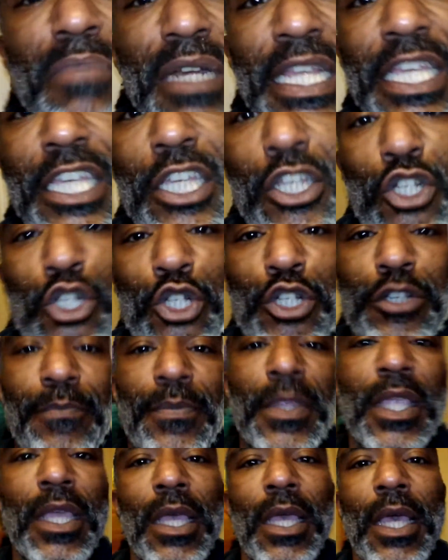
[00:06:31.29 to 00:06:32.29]
bleach.
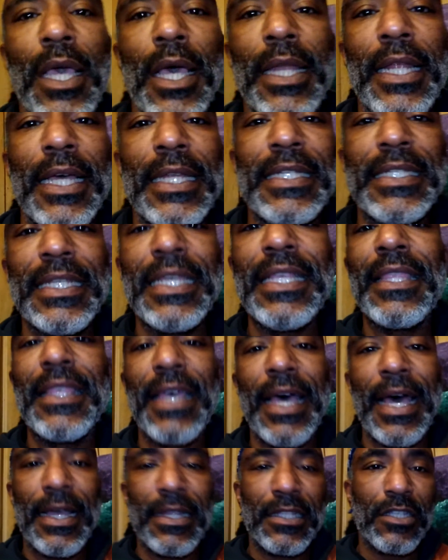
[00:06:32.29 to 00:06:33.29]
And I did
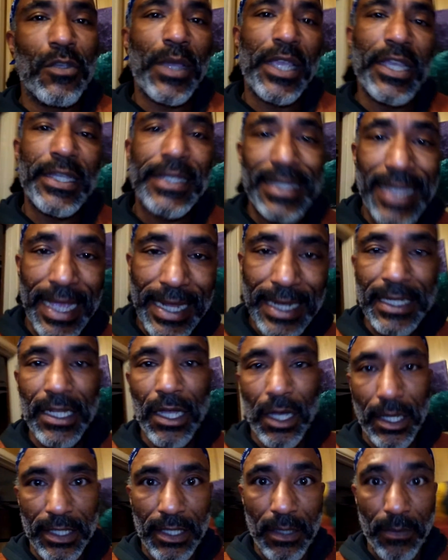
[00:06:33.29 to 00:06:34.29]
that so I can
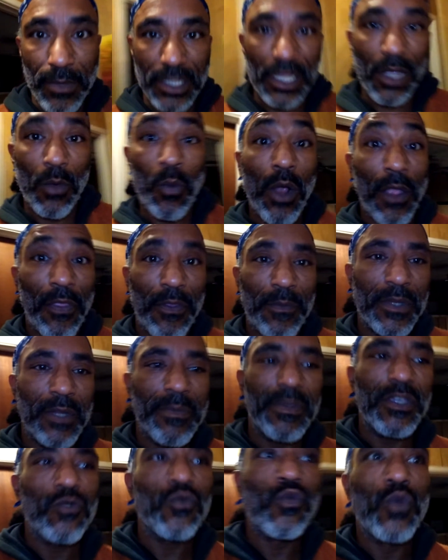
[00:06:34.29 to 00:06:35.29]
sanitize them, because I want them to
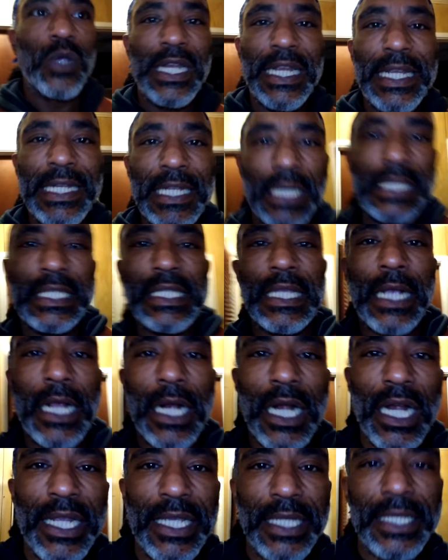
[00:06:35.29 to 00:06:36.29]
be really nice and
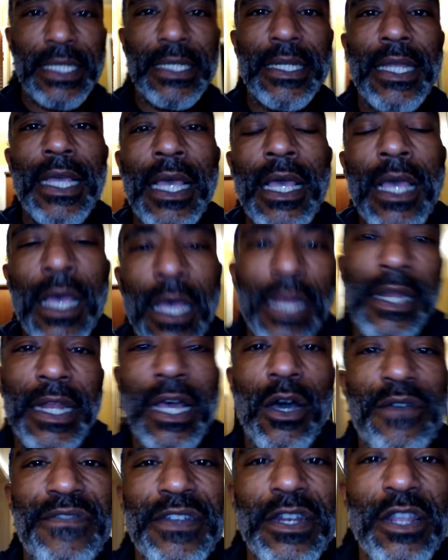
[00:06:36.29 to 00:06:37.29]
clean.
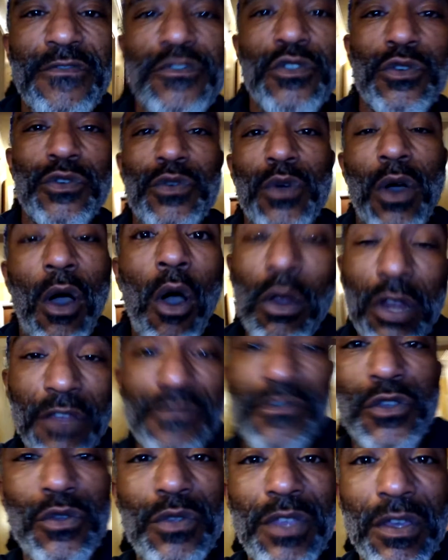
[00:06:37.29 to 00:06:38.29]
Now, if any of you, all
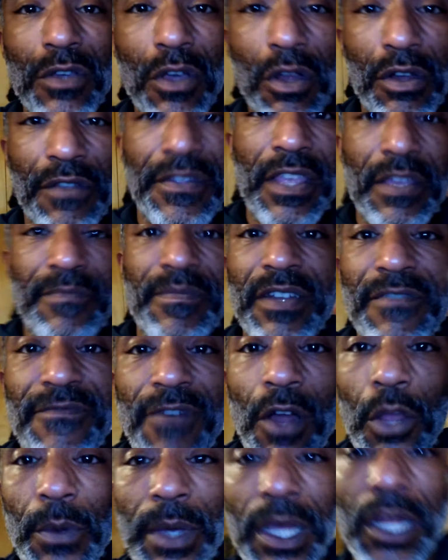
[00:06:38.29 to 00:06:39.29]
of you that have been
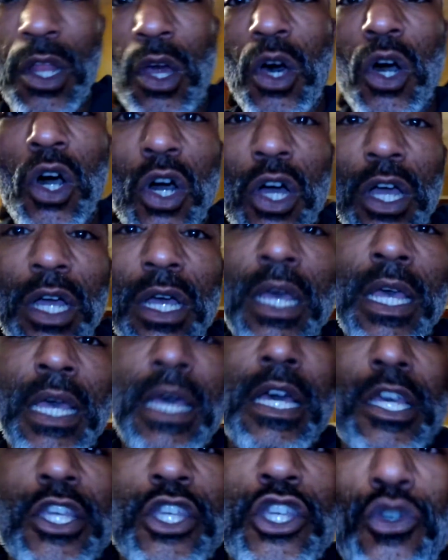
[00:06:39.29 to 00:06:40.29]
following along,
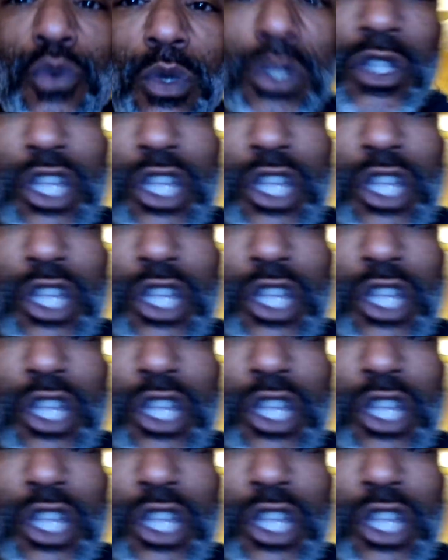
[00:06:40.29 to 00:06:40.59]
you will